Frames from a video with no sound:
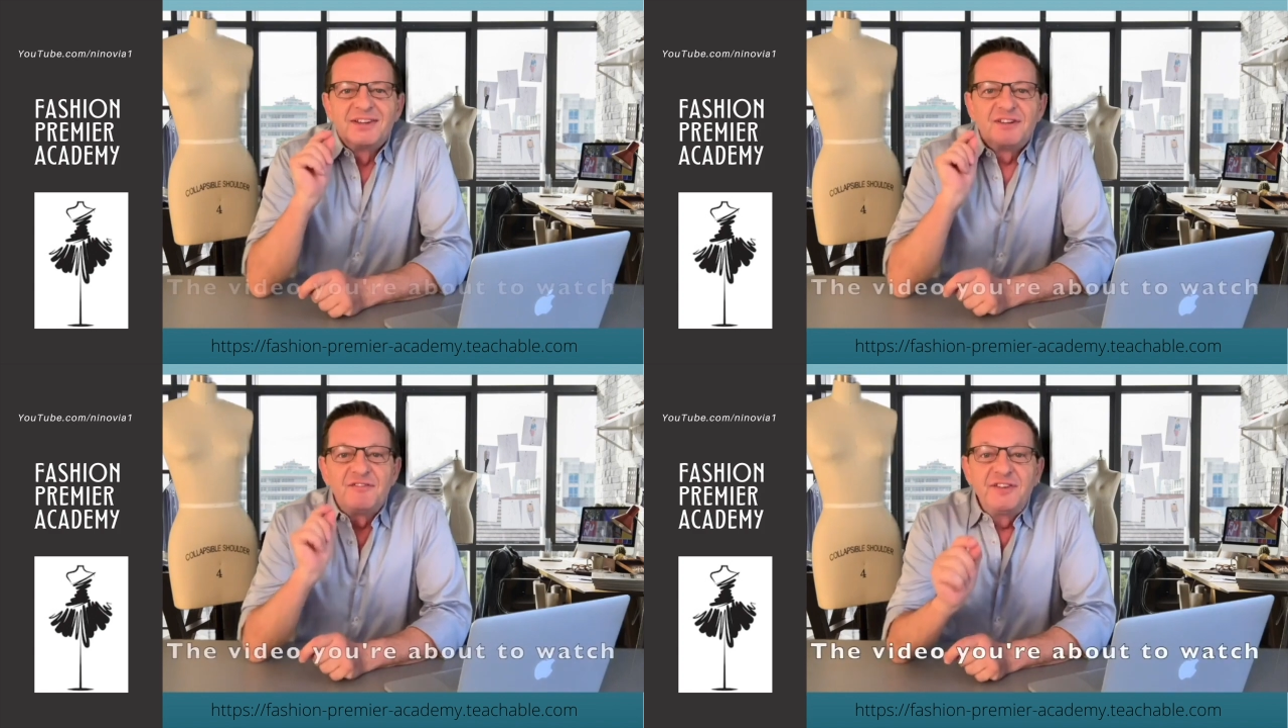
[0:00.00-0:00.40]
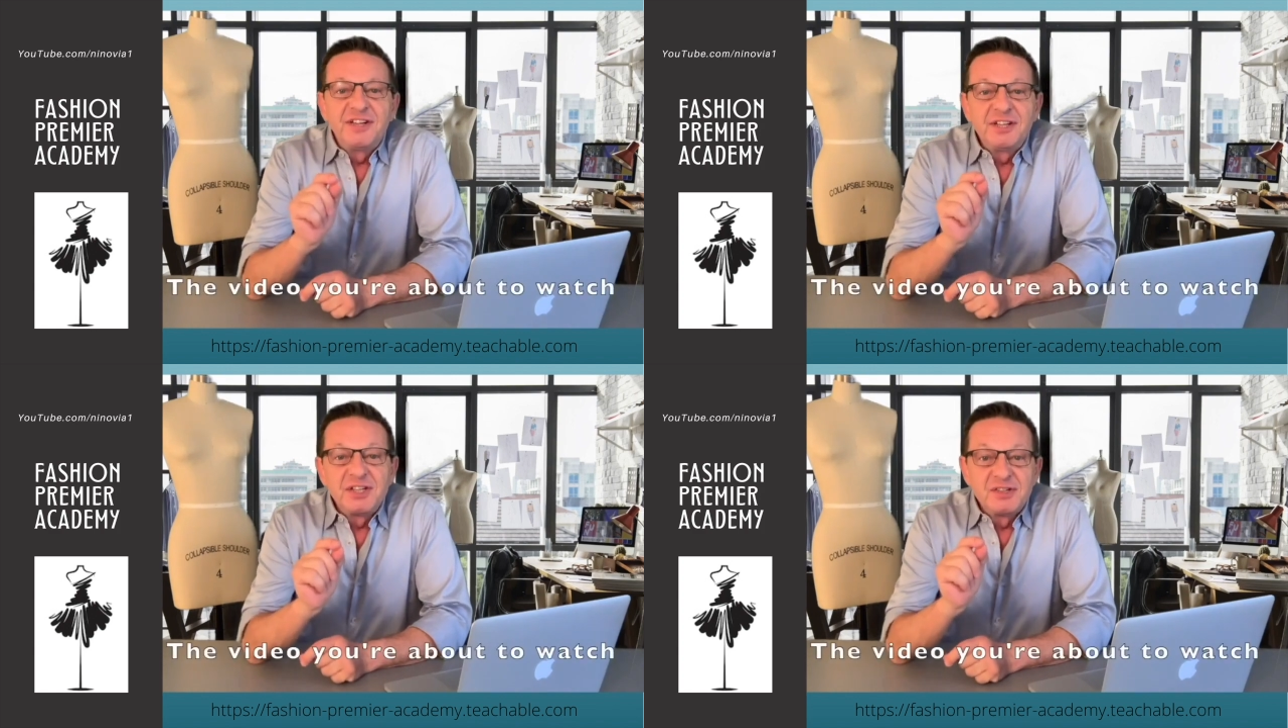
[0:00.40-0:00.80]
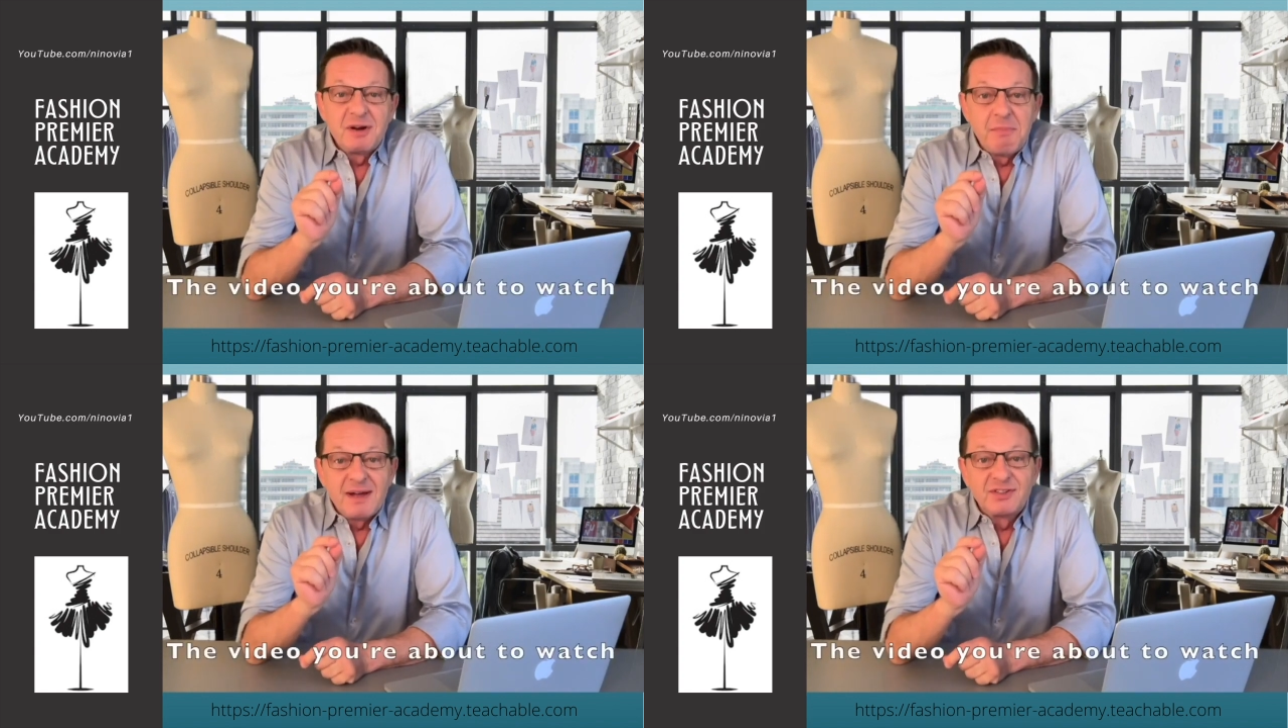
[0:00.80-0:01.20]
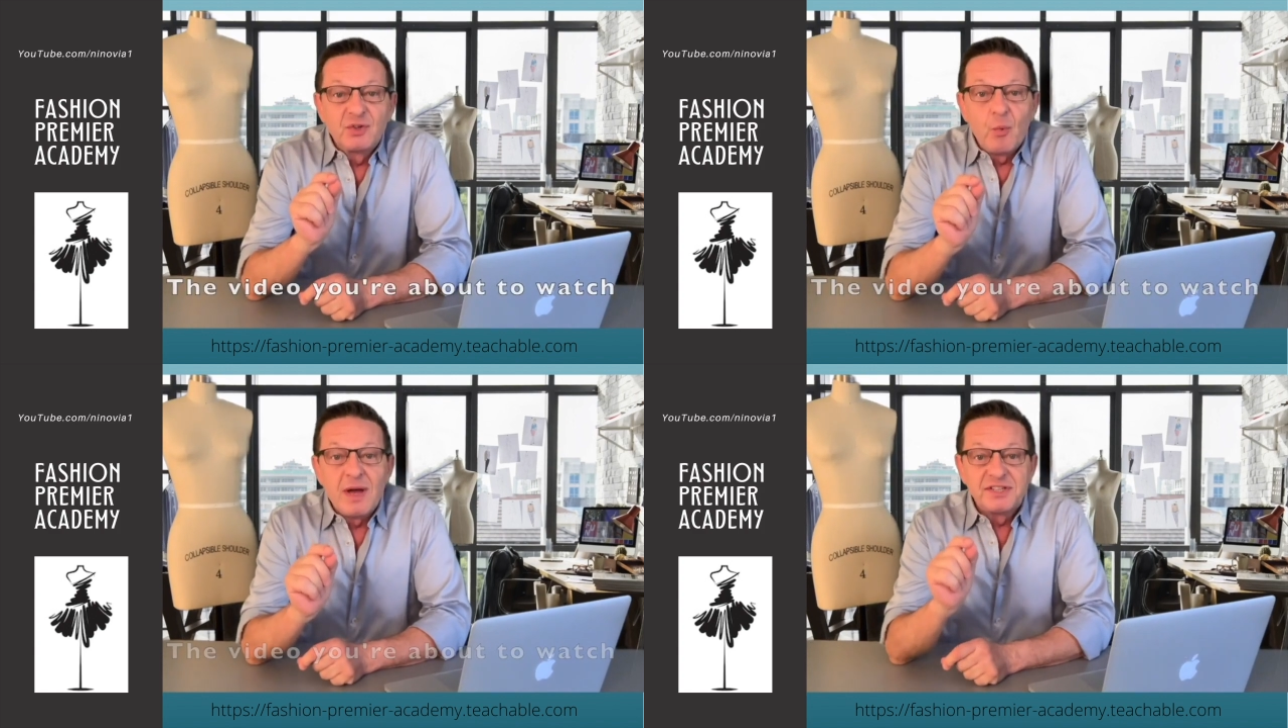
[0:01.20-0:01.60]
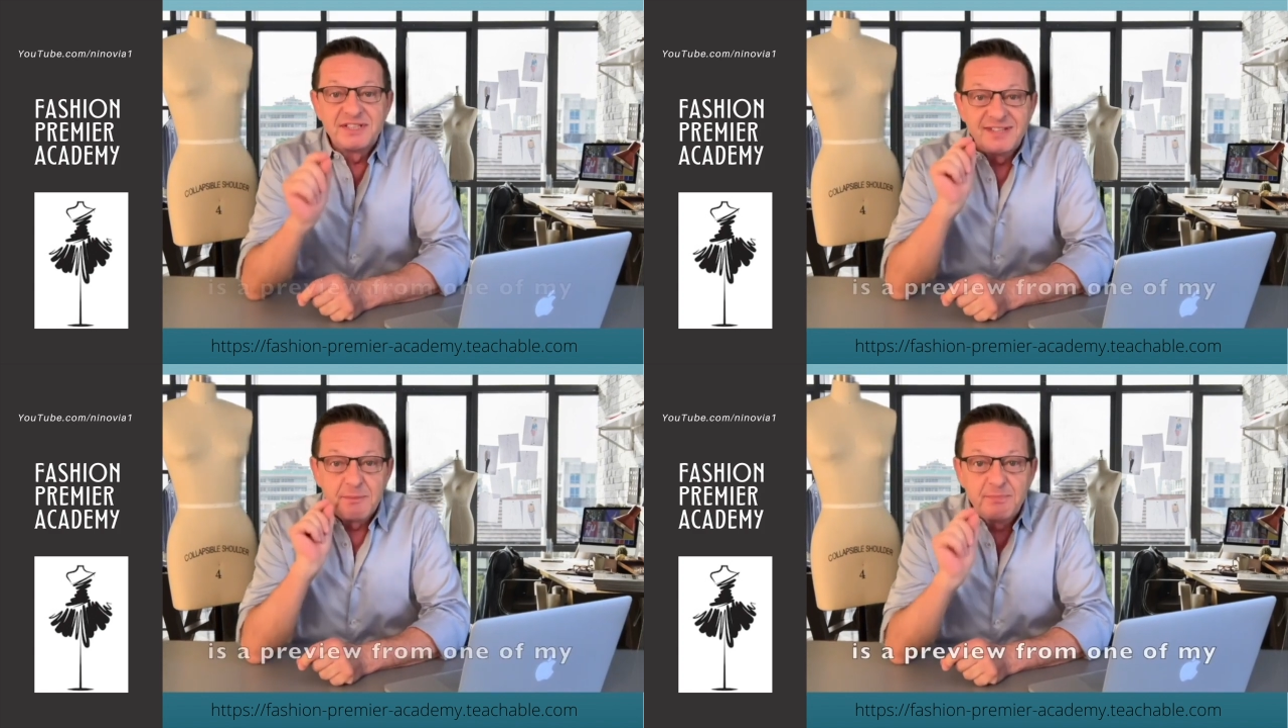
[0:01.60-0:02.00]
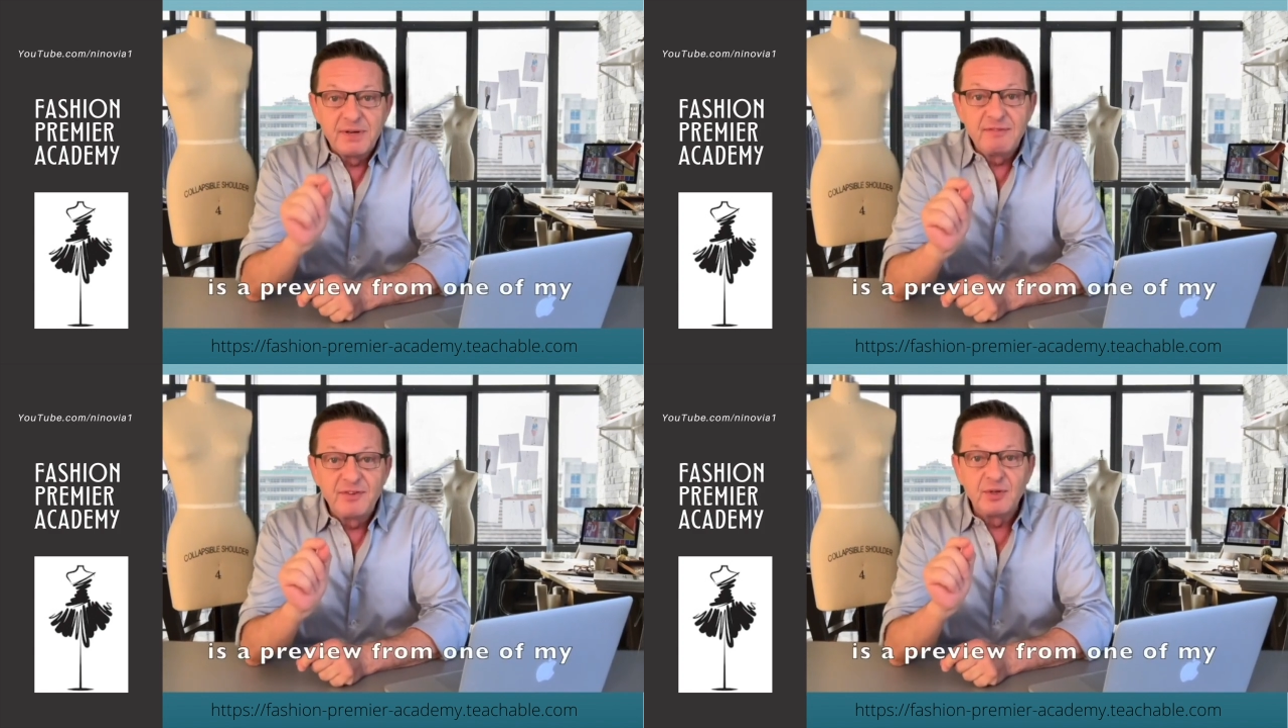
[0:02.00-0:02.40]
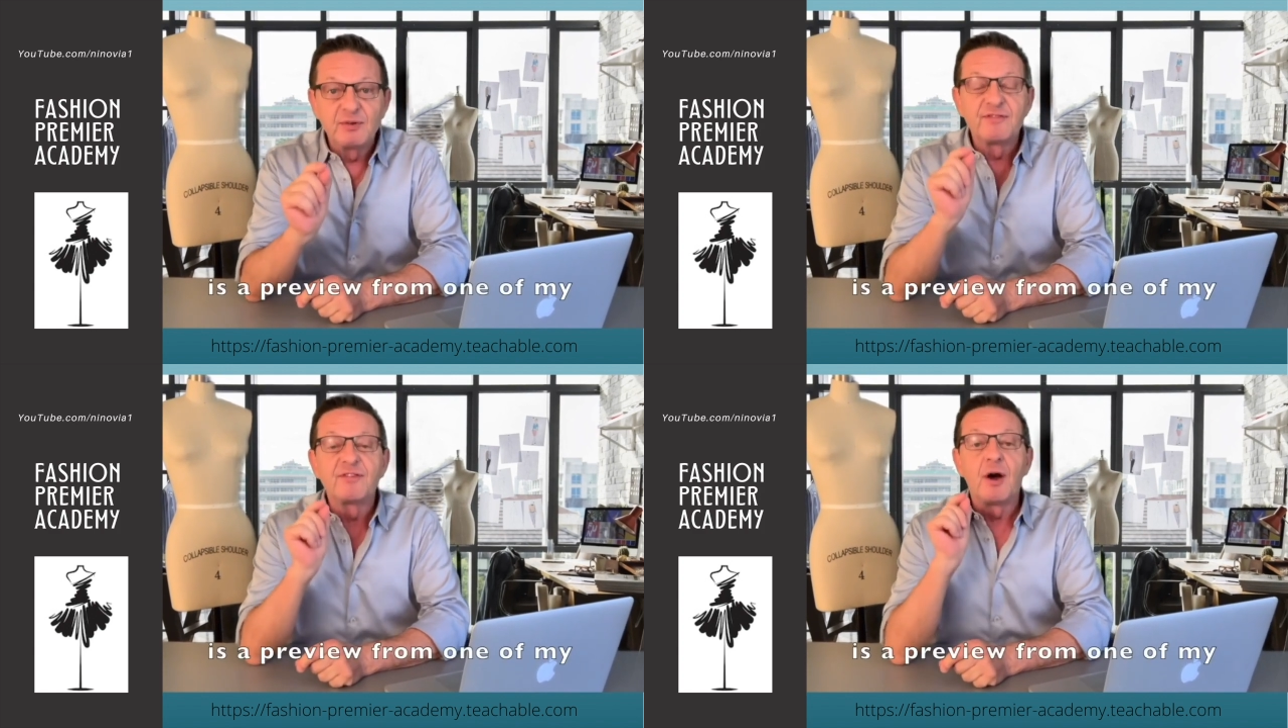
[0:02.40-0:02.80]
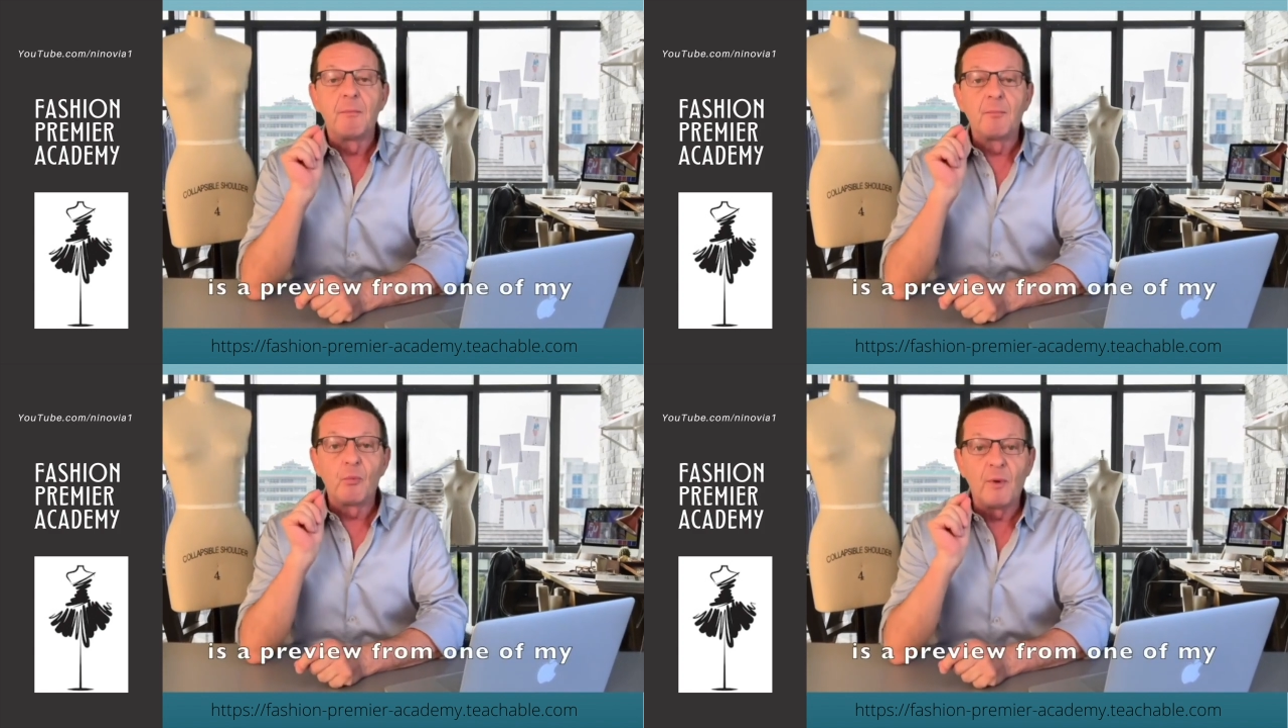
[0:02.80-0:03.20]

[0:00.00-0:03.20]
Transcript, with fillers: The video you're about to watch is a preview from